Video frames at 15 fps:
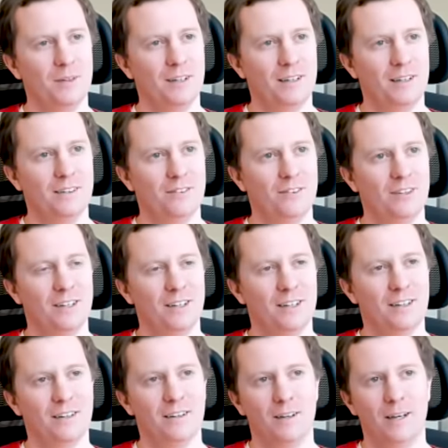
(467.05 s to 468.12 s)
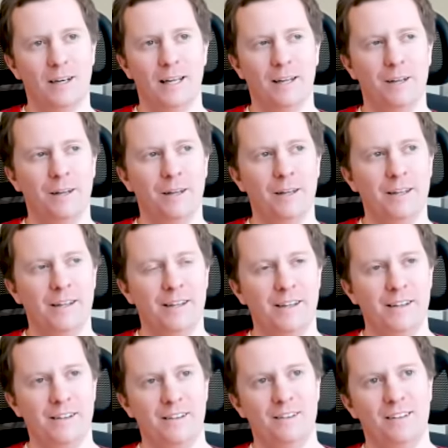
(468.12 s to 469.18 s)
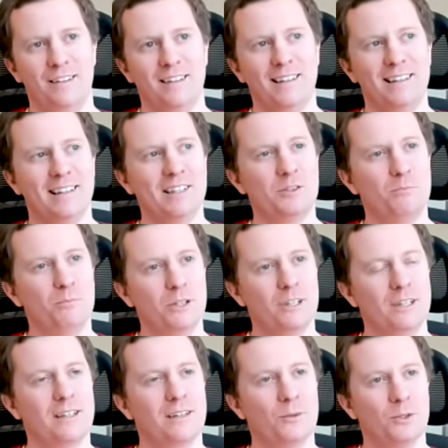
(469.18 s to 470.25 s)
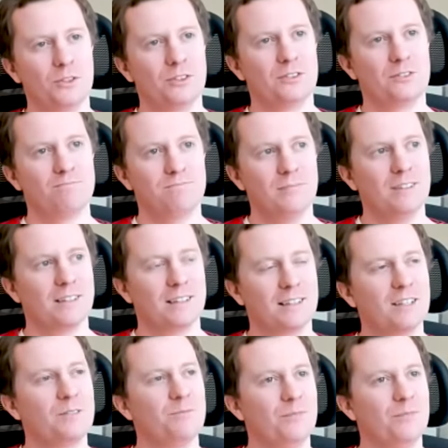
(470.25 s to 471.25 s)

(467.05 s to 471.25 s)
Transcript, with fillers: I uh, and in this book it was like